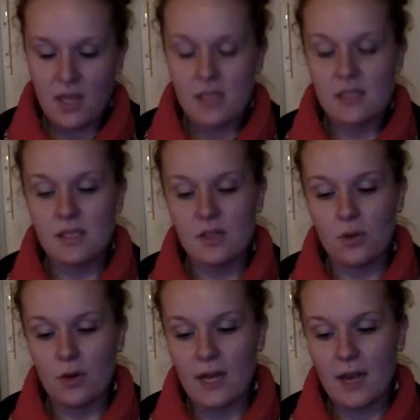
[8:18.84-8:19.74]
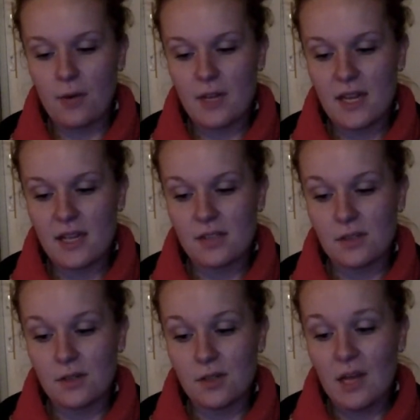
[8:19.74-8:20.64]
Senor Coyote
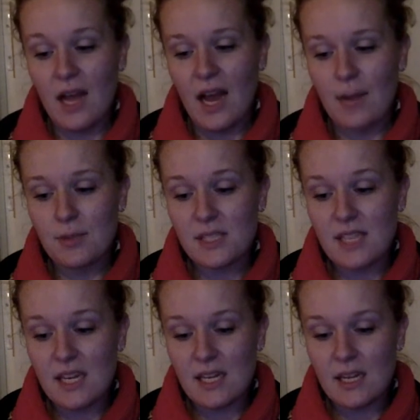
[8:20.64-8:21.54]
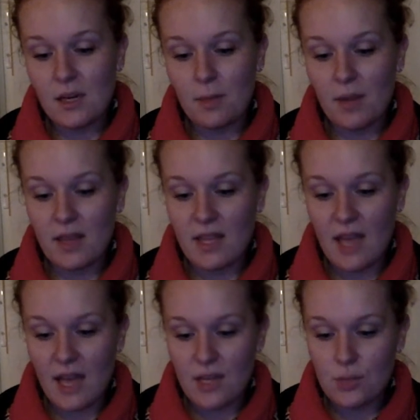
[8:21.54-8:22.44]
answered, "I was standing here by the
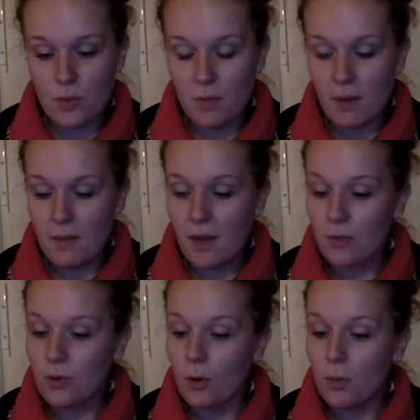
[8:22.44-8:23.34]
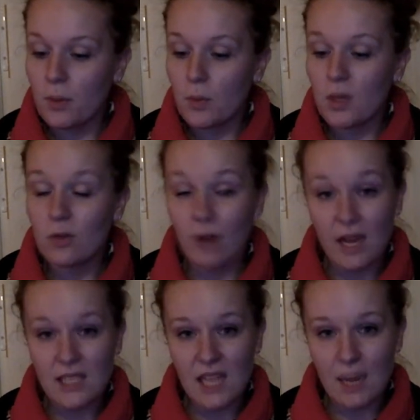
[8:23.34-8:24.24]
edge with my mouth open when a
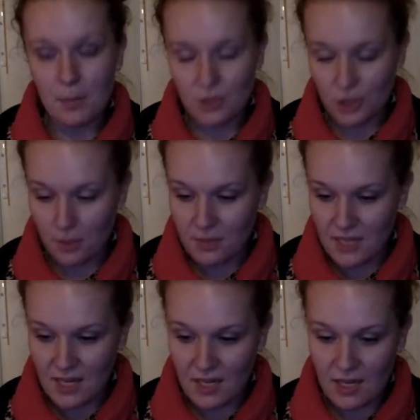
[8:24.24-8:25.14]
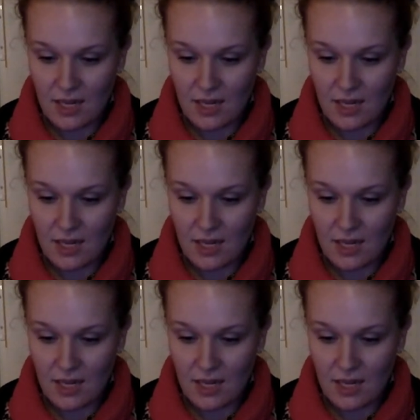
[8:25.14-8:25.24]
grasshopper jumped in.